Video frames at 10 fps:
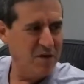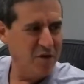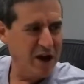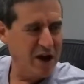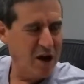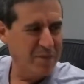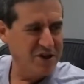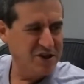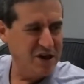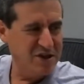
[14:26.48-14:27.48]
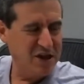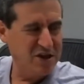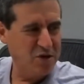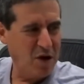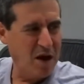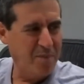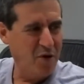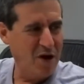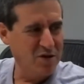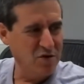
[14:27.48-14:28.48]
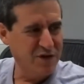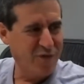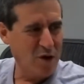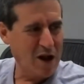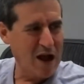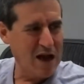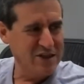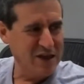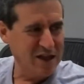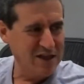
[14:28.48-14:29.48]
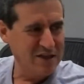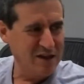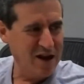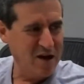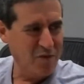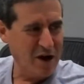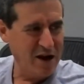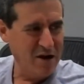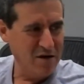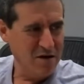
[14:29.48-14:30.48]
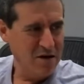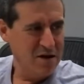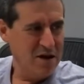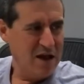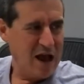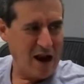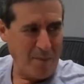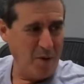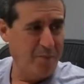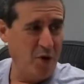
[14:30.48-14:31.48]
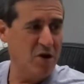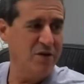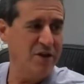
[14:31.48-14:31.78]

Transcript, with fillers: I bring it up is is, is so I, I put like those four guys like in this lineup right here. Mm-hmm. I put Booker. Pull,